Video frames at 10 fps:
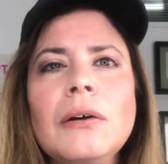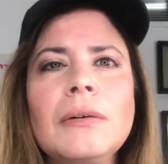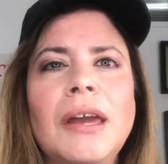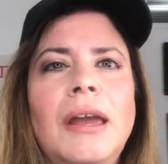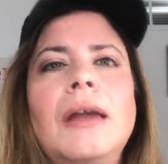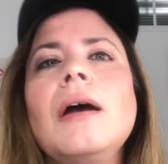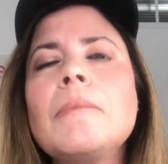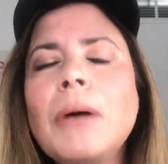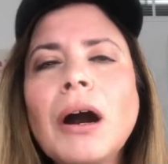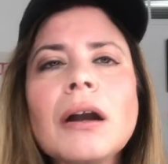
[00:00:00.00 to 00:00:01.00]
Okay,
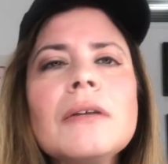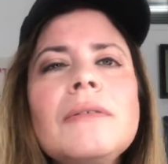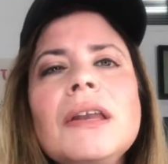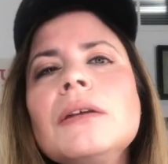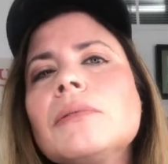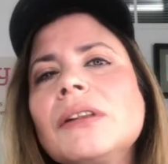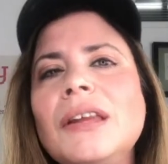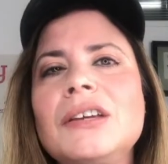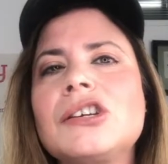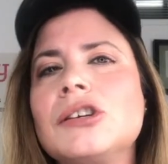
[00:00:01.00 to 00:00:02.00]
part of any
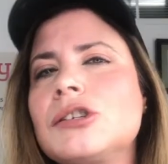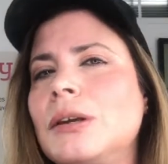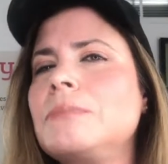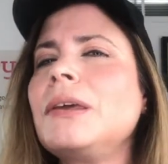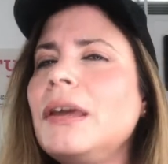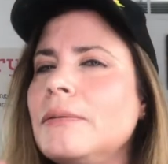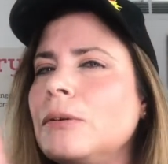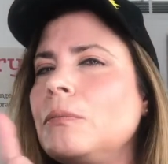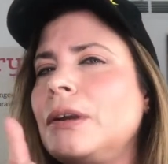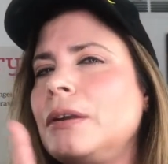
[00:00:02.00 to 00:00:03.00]
relationship,
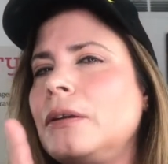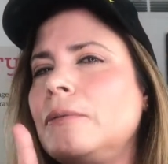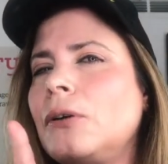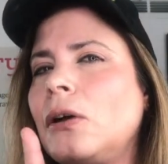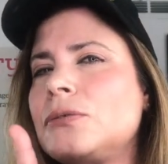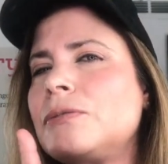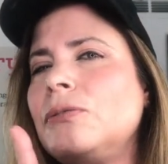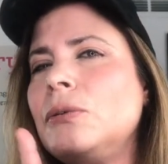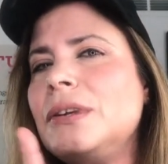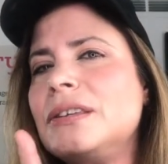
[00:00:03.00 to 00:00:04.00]
even when it involves
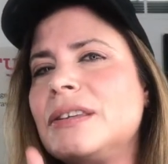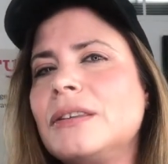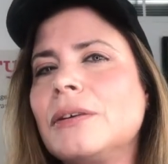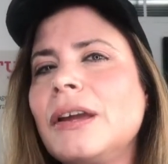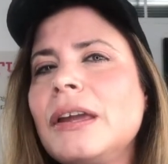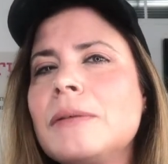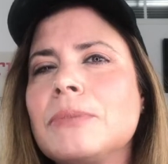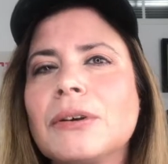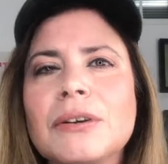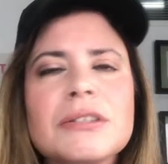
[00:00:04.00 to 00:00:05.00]
foodies and their
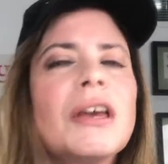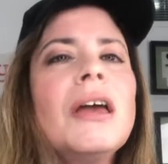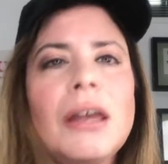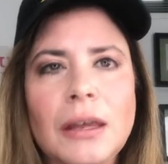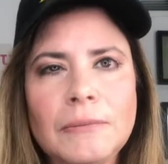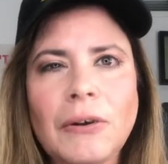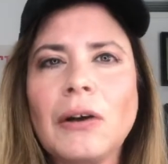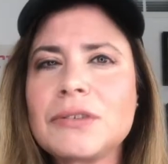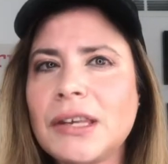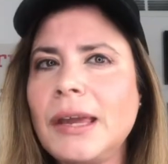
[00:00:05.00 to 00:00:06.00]
hamburgers,
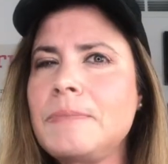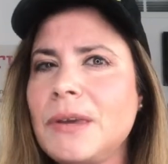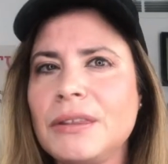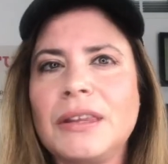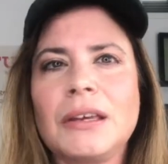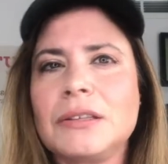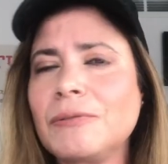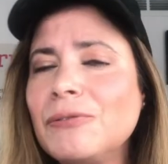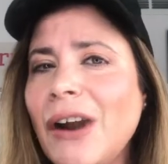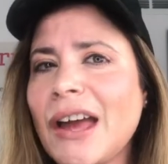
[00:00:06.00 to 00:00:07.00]
involves keeping things
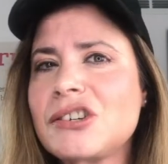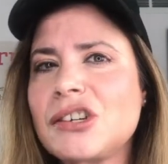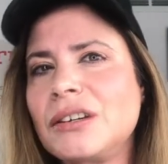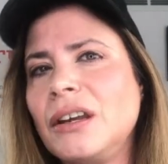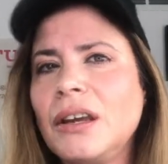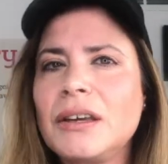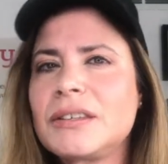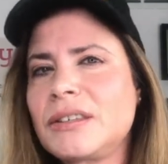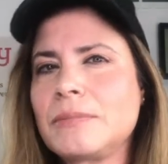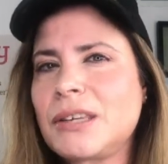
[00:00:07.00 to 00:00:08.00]
fresh and
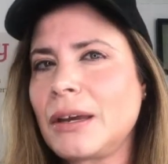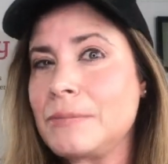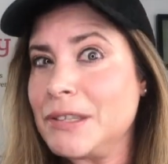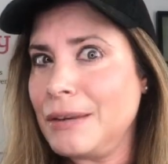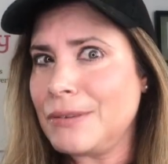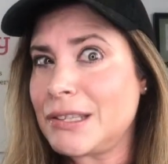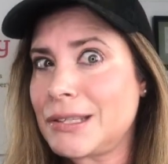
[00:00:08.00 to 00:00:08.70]
sometimes even